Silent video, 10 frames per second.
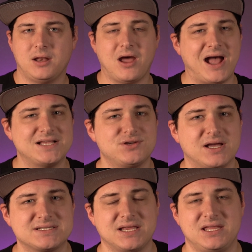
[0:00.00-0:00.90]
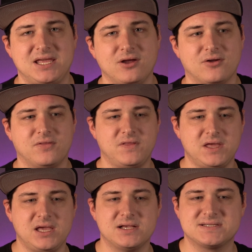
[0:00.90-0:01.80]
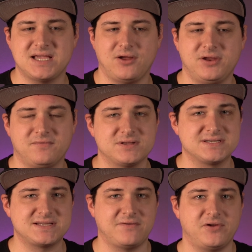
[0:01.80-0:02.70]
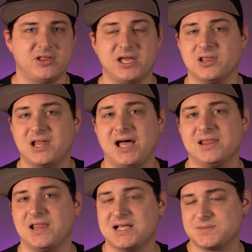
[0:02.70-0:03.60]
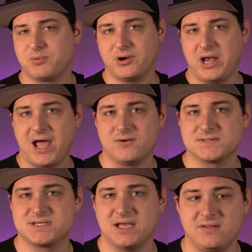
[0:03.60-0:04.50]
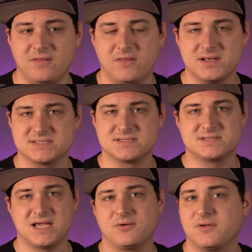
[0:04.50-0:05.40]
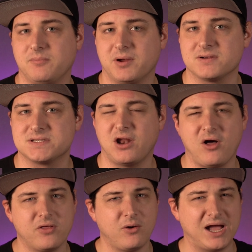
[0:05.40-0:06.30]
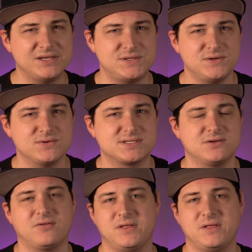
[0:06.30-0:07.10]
Now, as you guys can hear, the sound difference is definitely a lot less pronounced in this sound comparison, although I do still